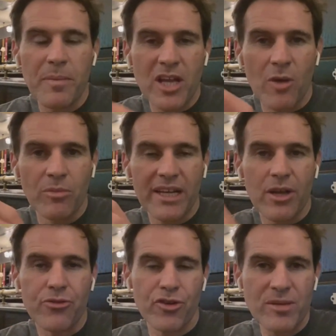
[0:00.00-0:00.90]
It became
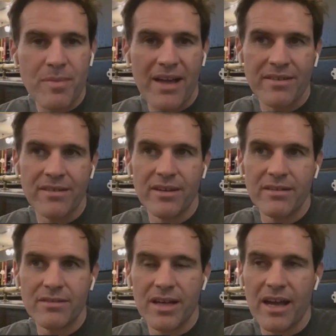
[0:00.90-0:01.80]
like a three-man
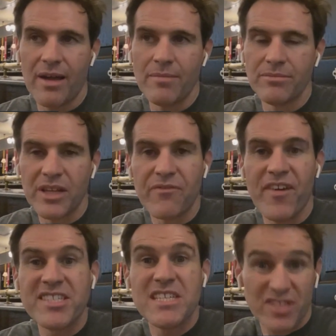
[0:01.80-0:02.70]
um,
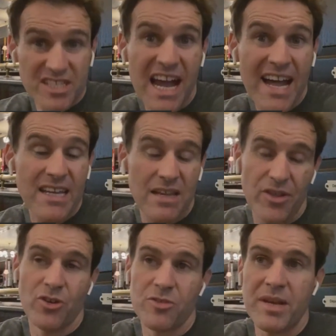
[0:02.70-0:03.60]
defensive attack,
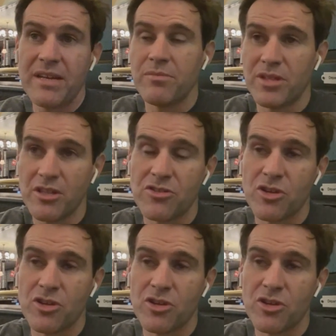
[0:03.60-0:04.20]
if you know what I mean.